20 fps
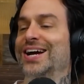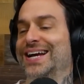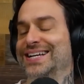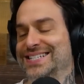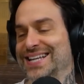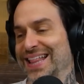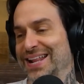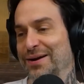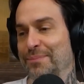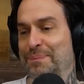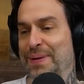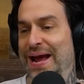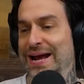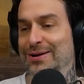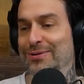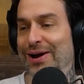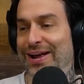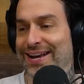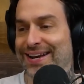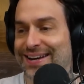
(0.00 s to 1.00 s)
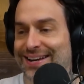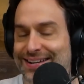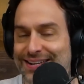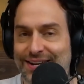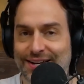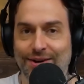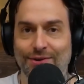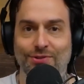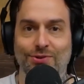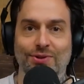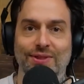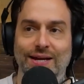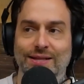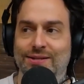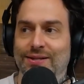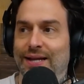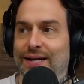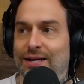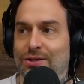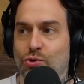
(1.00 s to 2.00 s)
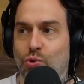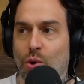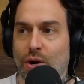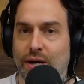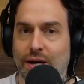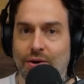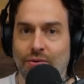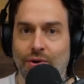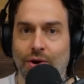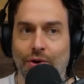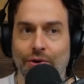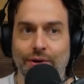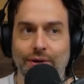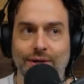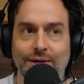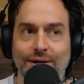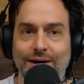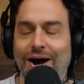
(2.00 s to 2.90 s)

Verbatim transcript: look, it's a little penguin. You don't do that to like a 20-year-old.